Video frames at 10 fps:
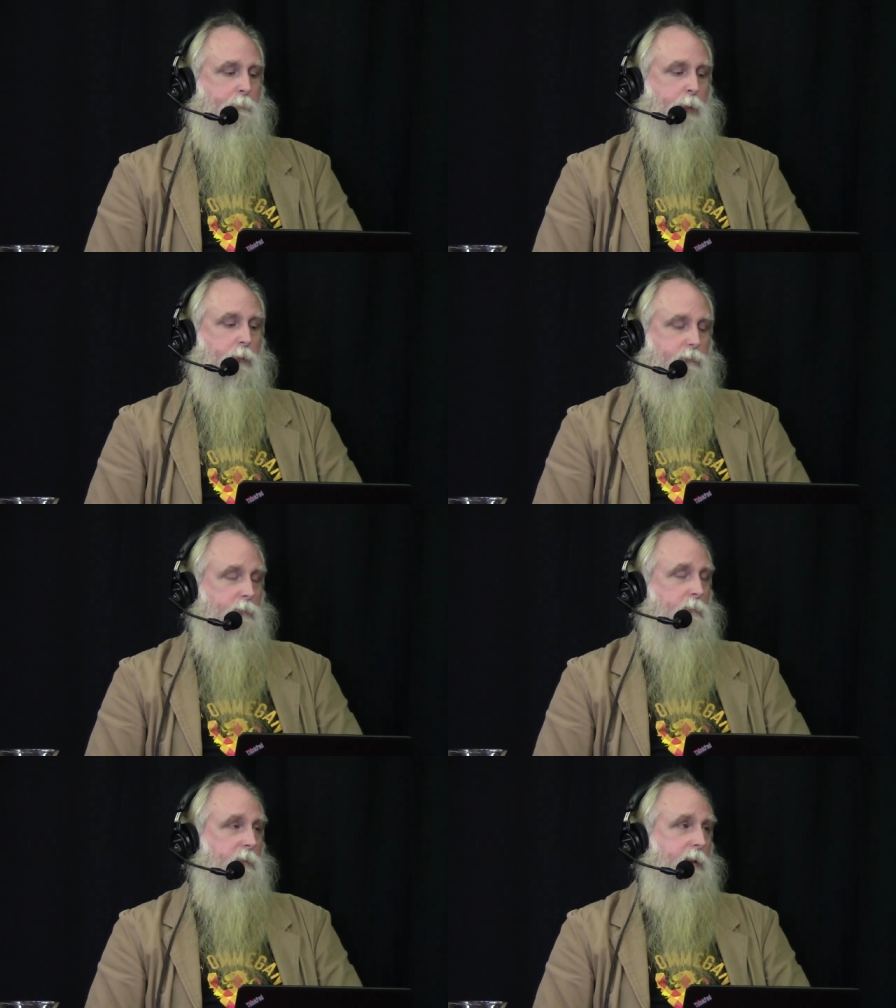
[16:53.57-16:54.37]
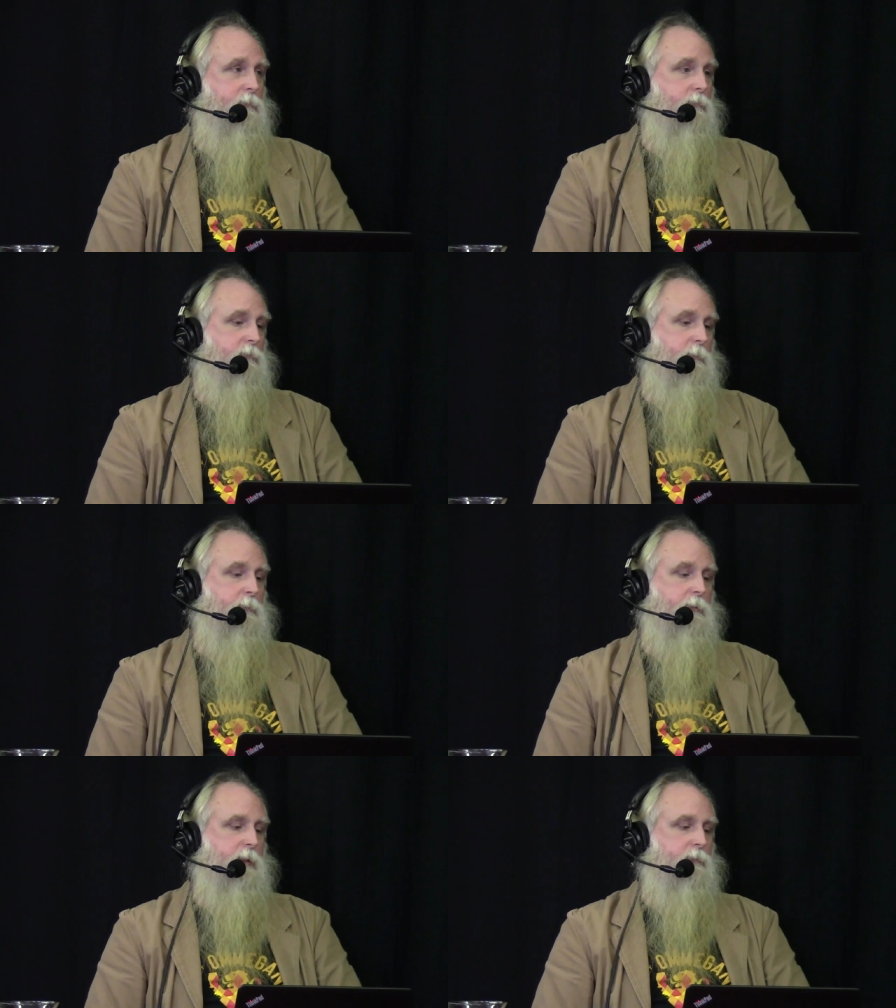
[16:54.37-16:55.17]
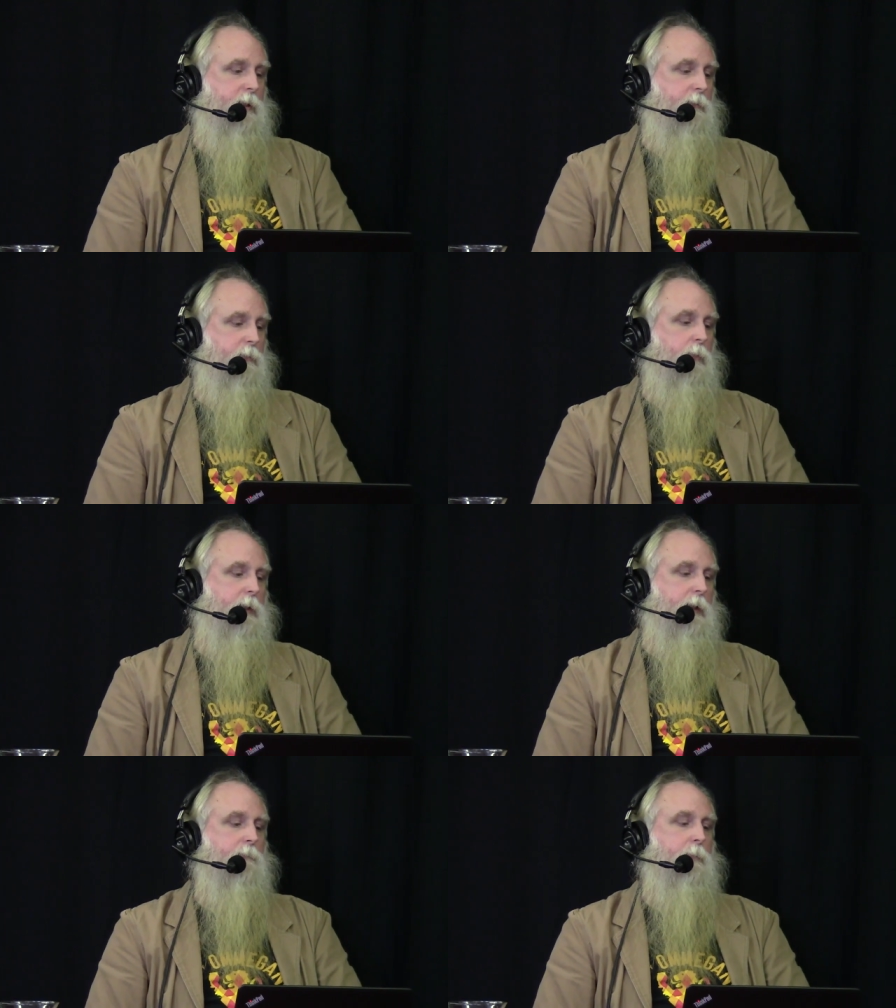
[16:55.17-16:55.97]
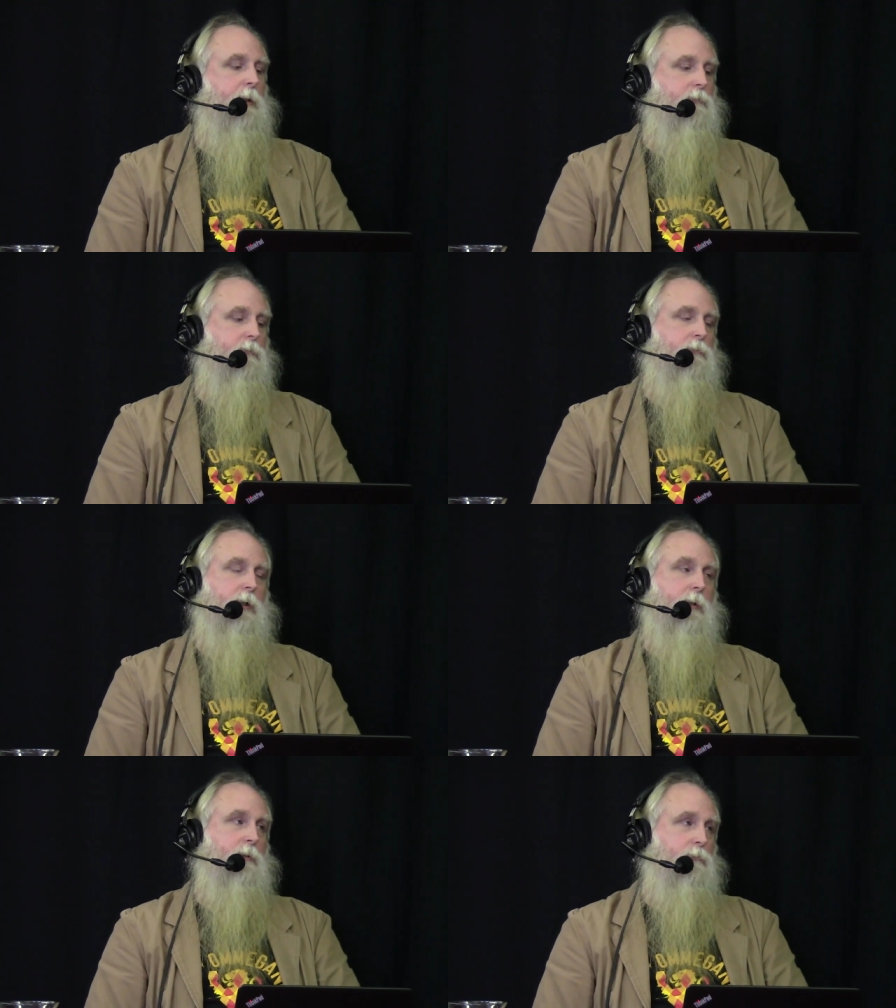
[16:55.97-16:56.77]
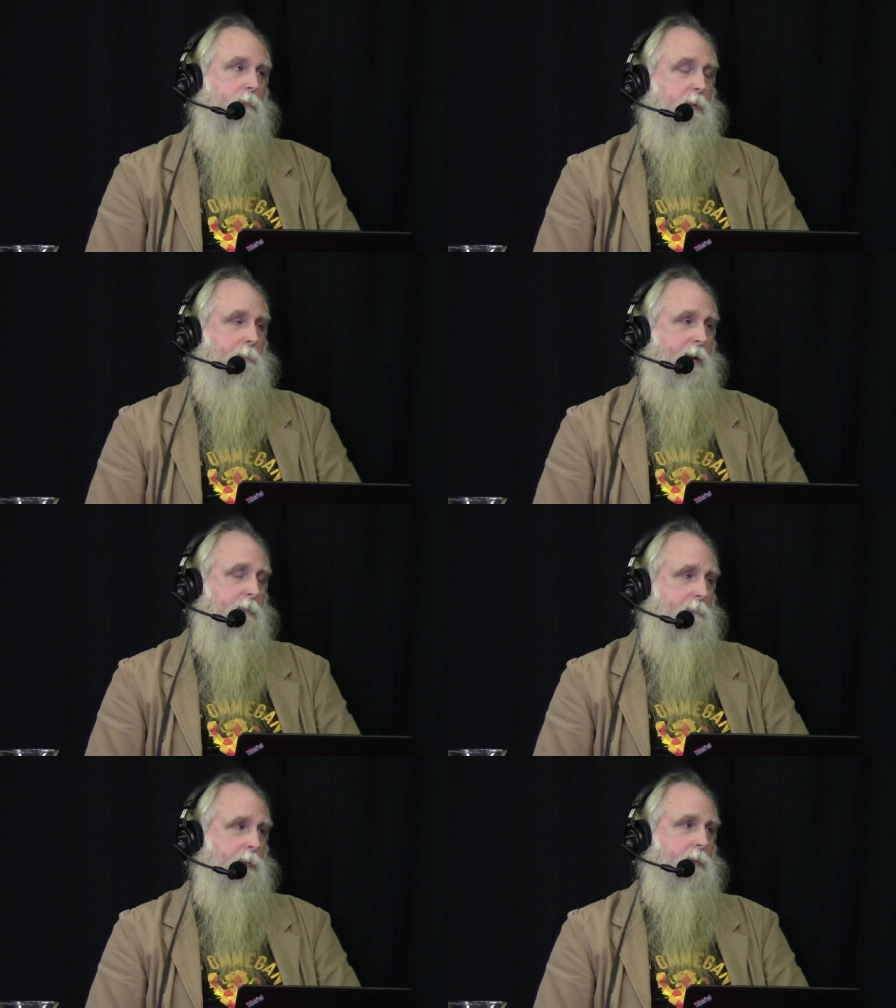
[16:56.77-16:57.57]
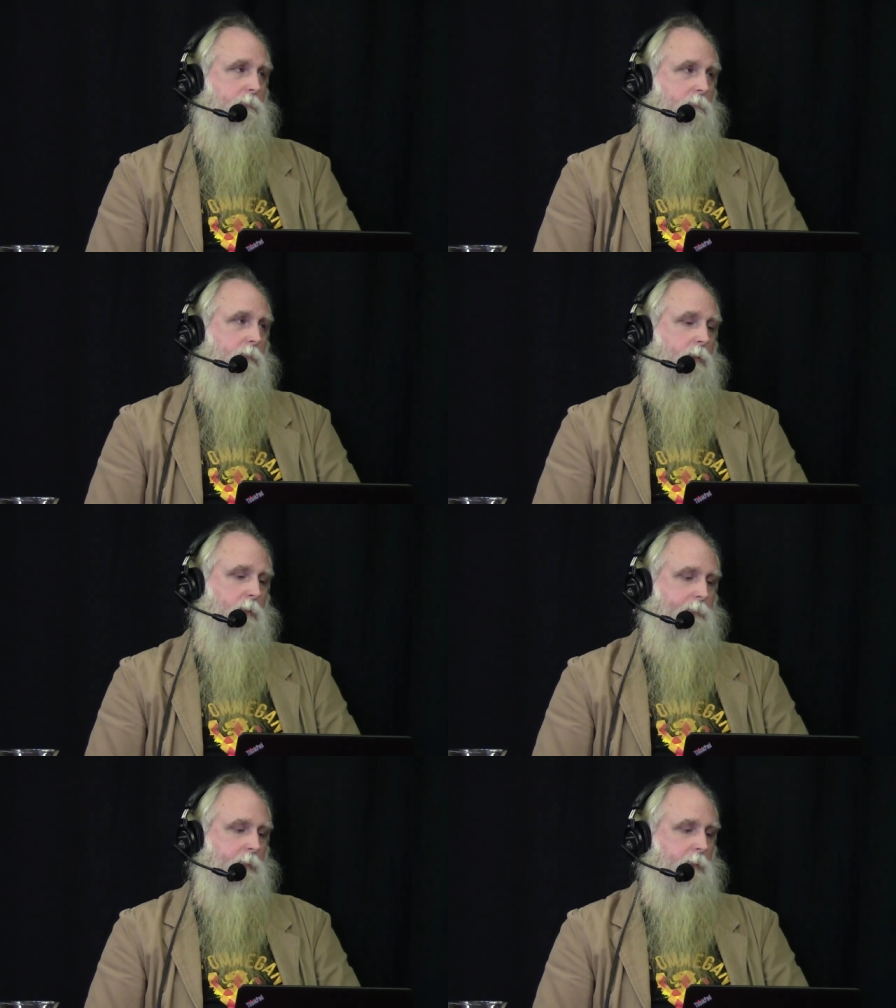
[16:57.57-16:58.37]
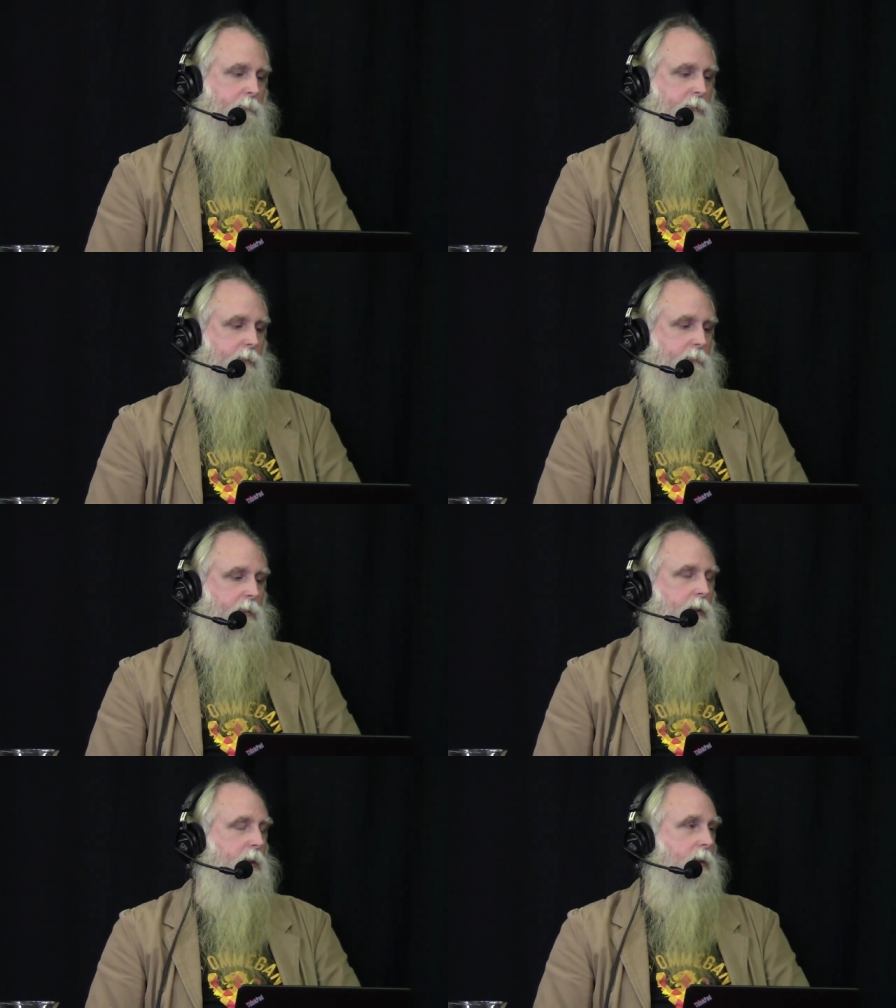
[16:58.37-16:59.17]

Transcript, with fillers: personal relationships. It gets down to what information sharing should be about, but often comes down to, the, the